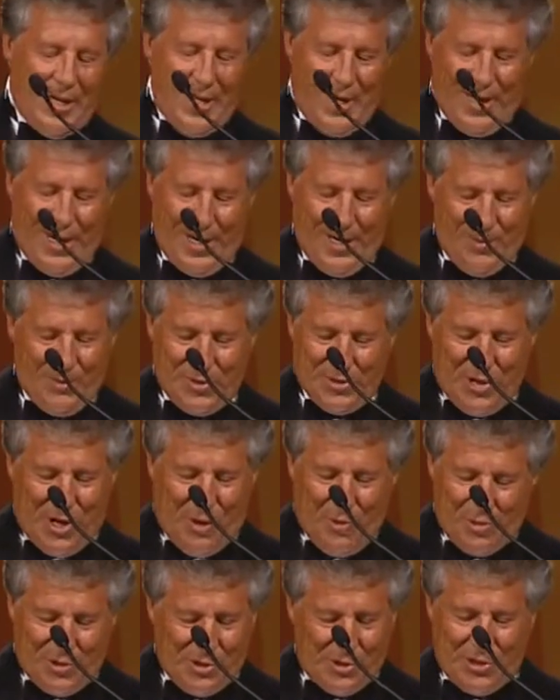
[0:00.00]
and it was
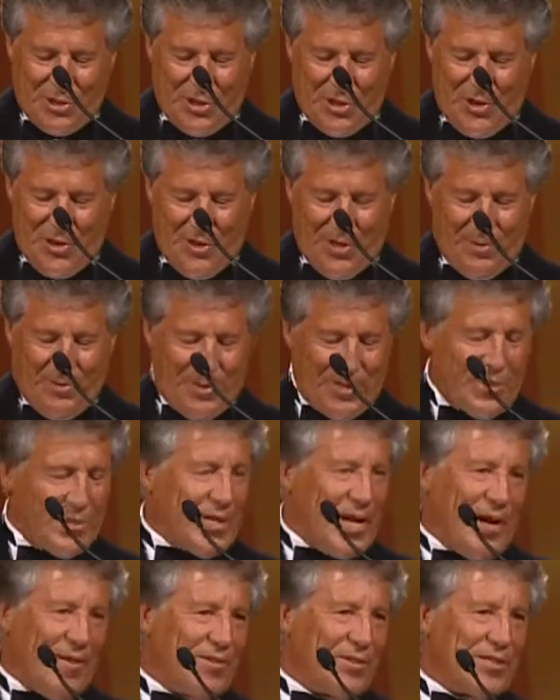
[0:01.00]
always dirty because
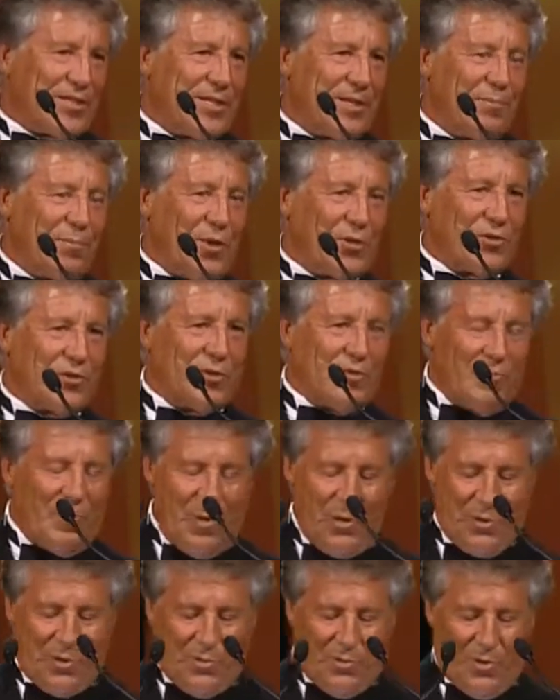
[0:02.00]
obviously most of the
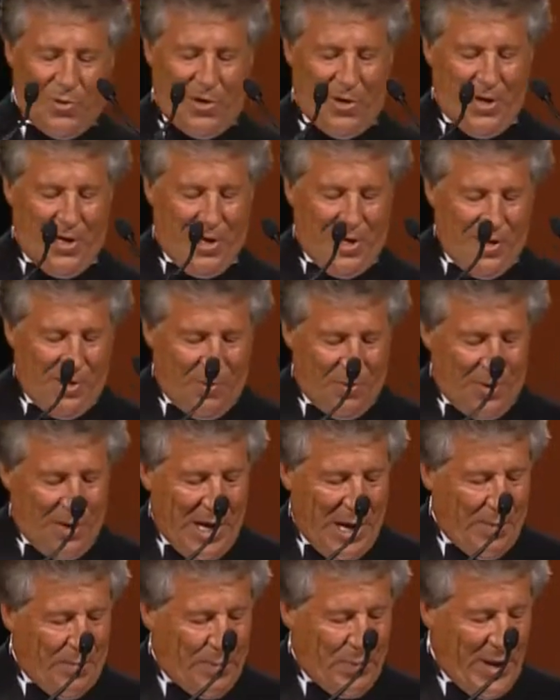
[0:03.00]
roads were
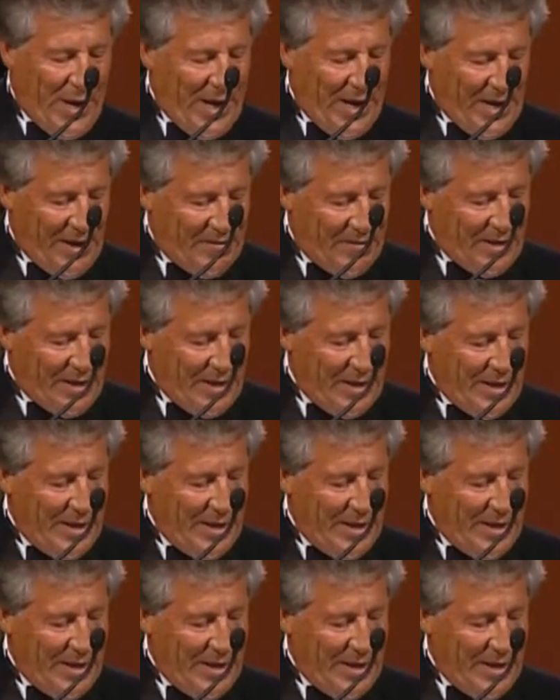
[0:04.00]
not paved.